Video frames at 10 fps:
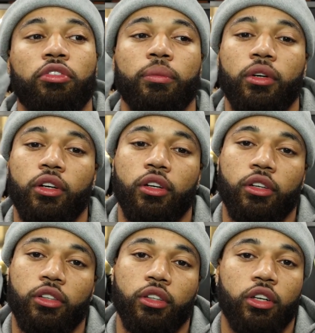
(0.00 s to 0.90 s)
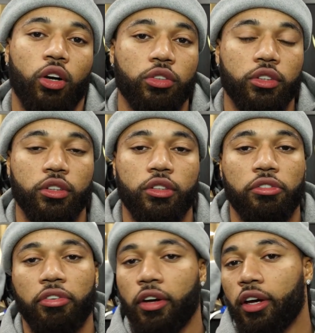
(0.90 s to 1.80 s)
from the coaches, the
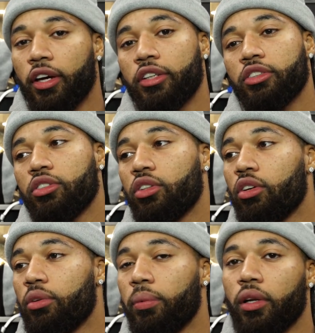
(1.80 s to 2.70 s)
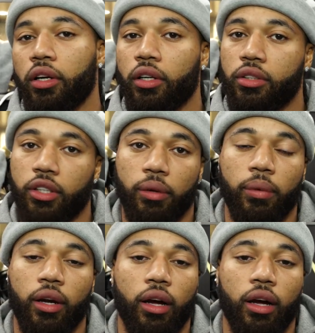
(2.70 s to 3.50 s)
fans, you know, the players, everybody.